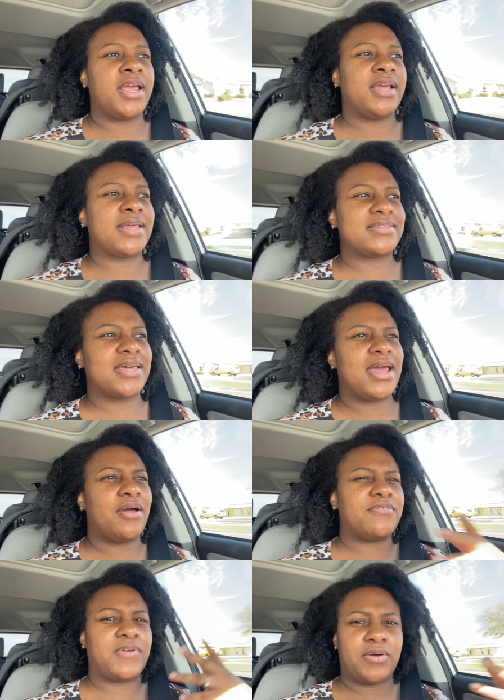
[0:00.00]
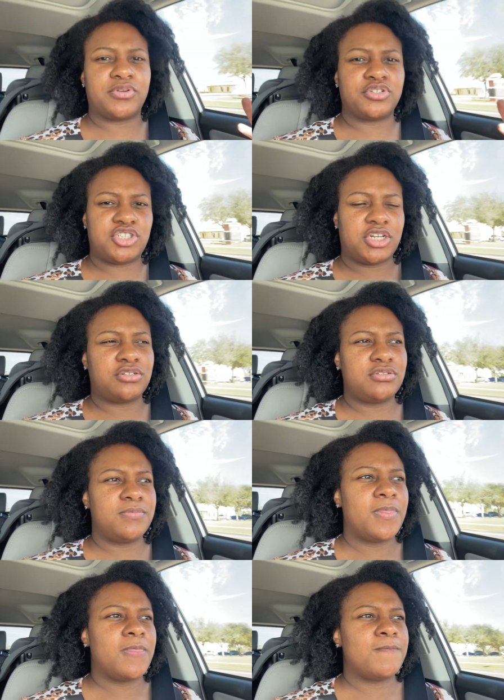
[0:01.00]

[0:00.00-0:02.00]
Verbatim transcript: And that's kind of how I found her channel.